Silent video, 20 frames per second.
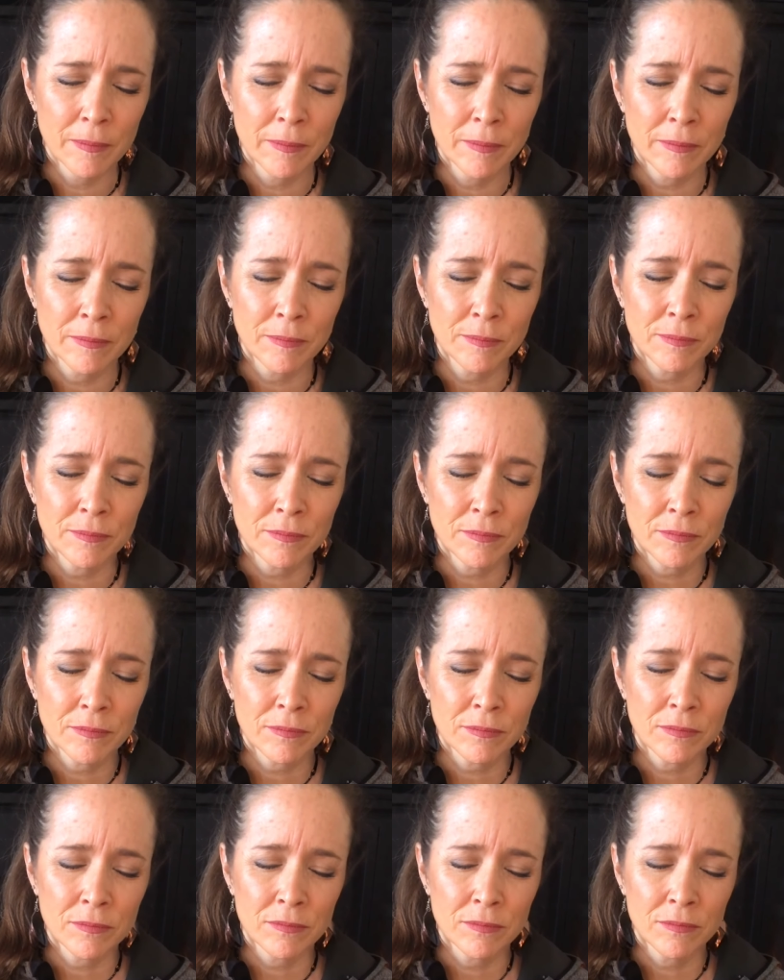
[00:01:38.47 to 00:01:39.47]

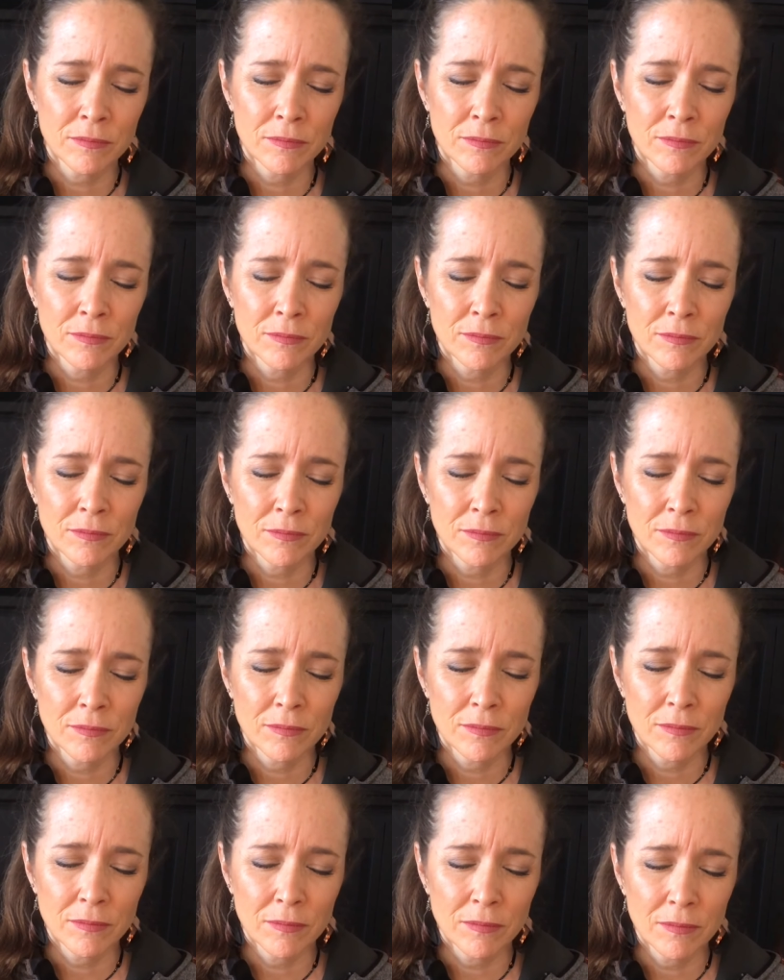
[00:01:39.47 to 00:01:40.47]

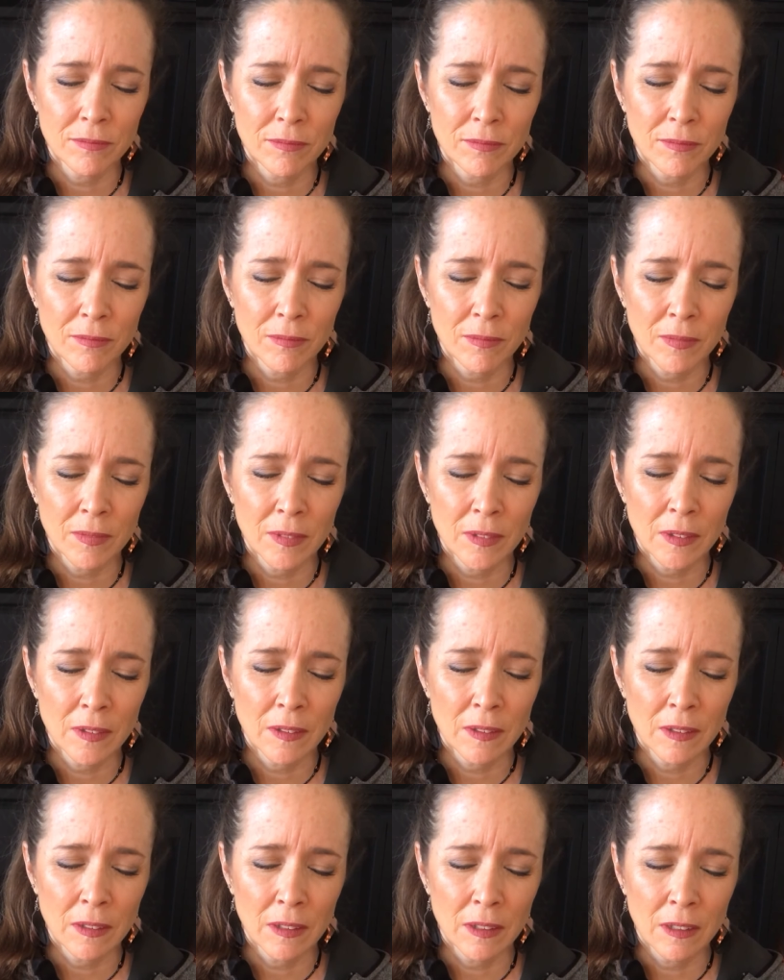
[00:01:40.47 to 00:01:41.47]

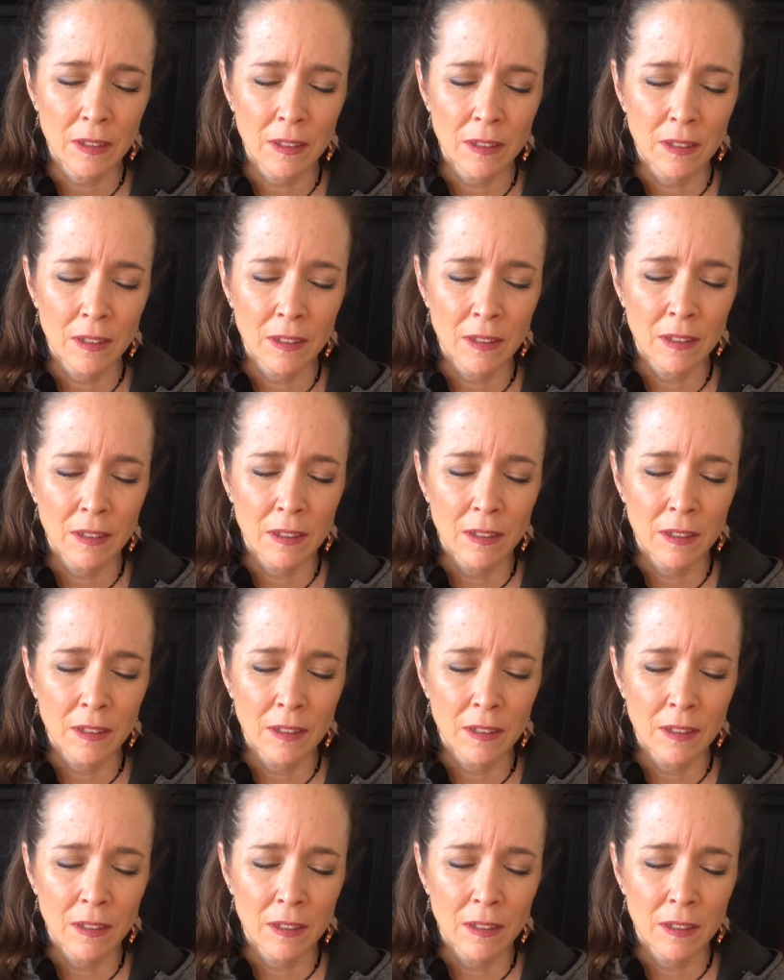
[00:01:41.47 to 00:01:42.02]
Nobody speaks.